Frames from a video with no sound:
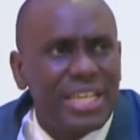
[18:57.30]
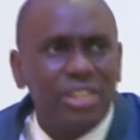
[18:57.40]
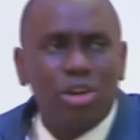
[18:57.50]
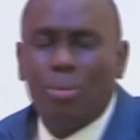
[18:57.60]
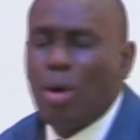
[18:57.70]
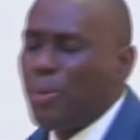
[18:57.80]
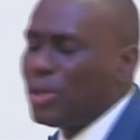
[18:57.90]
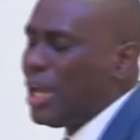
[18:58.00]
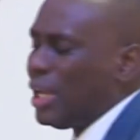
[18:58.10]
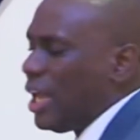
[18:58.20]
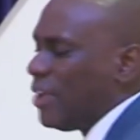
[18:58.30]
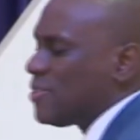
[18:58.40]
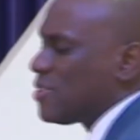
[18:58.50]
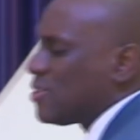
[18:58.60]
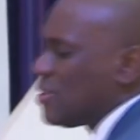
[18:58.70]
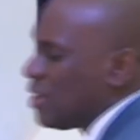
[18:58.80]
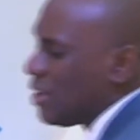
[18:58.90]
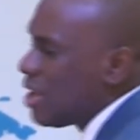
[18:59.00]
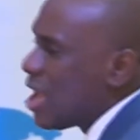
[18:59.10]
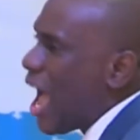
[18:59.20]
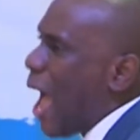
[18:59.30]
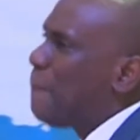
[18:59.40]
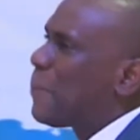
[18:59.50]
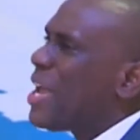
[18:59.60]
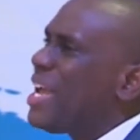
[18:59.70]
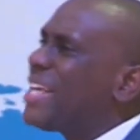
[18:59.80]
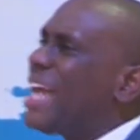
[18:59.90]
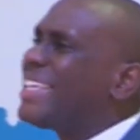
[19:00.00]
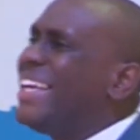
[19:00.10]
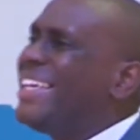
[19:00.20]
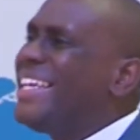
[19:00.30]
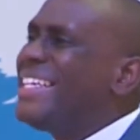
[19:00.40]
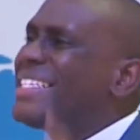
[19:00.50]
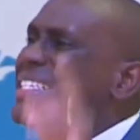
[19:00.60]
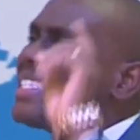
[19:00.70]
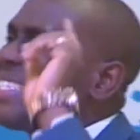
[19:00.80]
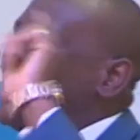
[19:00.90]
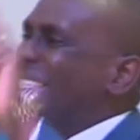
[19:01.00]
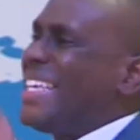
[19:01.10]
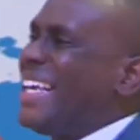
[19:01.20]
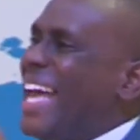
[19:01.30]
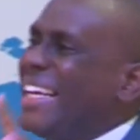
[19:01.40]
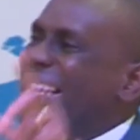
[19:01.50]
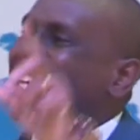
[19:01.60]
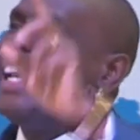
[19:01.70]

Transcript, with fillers: has come upon our lives. I pray that in this season and in